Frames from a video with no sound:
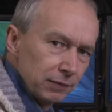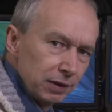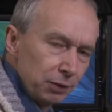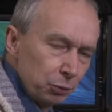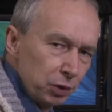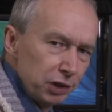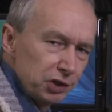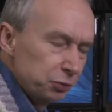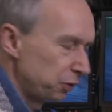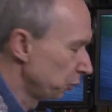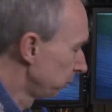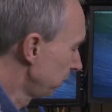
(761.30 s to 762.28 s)
It works
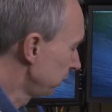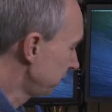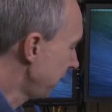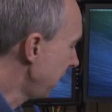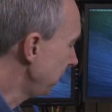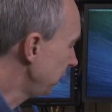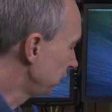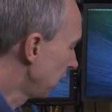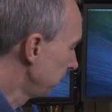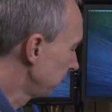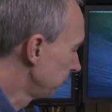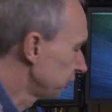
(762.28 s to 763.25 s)
with almost any
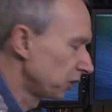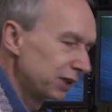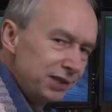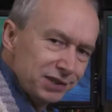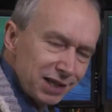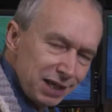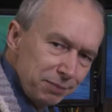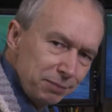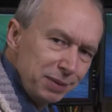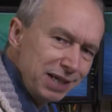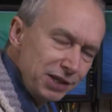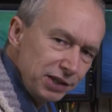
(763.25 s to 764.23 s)
type of solid-state
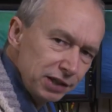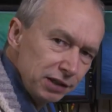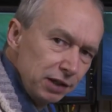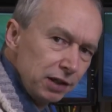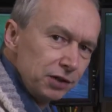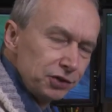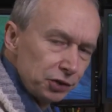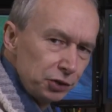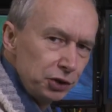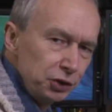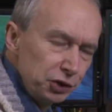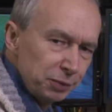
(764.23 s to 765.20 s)
media, so a
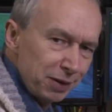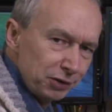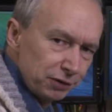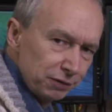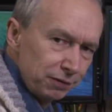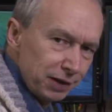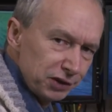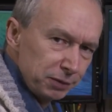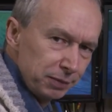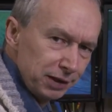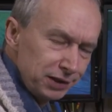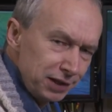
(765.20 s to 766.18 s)
huge amount of
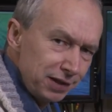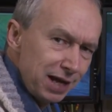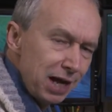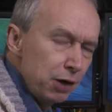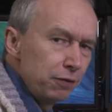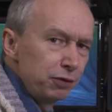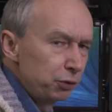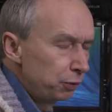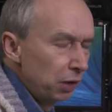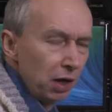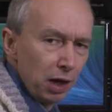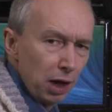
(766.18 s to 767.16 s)
flexibility there. If
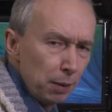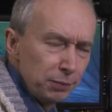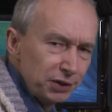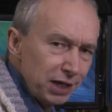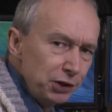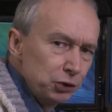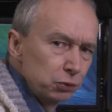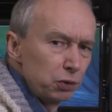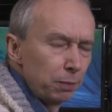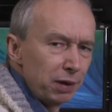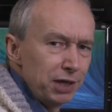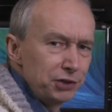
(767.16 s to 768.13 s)
you update or
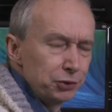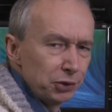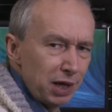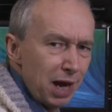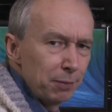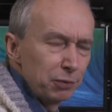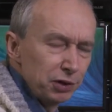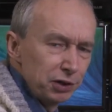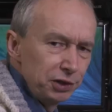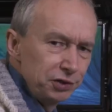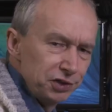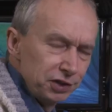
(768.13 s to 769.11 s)
replace your camera
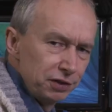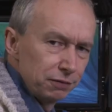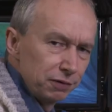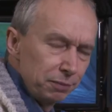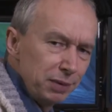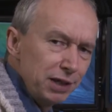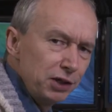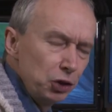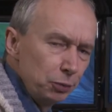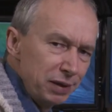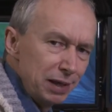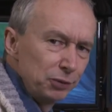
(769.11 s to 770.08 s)
that uses a different media,
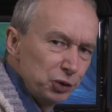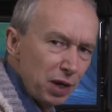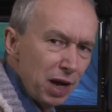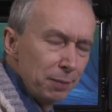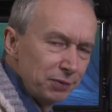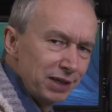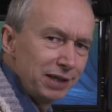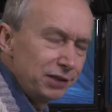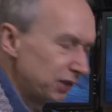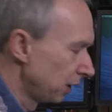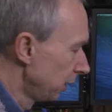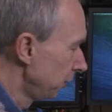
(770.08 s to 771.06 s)
you'll be able to update
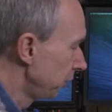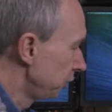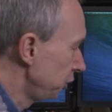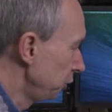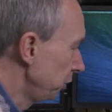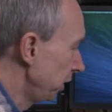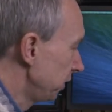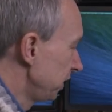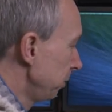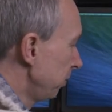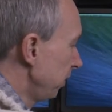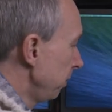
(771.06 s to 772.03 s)
this unit
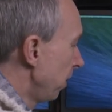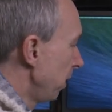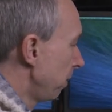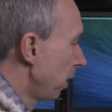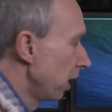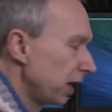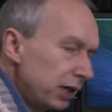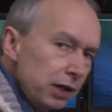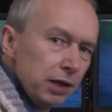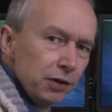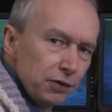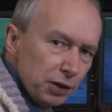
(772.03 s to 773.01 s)
simply by buying
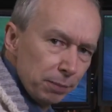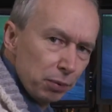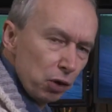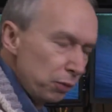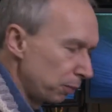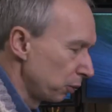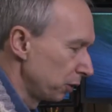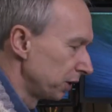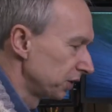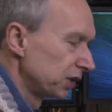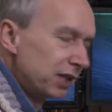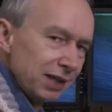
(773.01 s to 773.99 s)
the
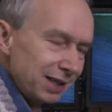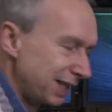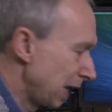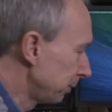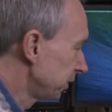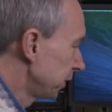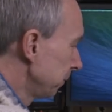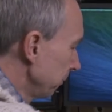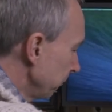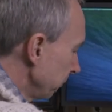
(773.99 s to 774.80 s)
appropriate adapter.